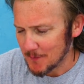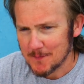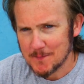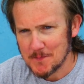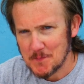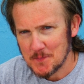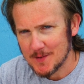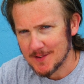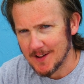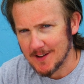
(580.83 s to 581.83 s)

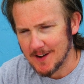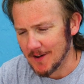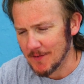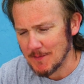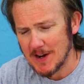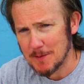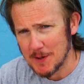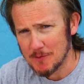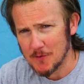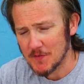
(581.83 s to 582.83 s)
Oh, I haven't had
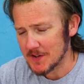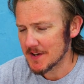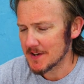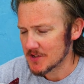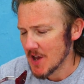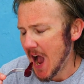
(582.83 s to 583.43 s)
beetroot for years.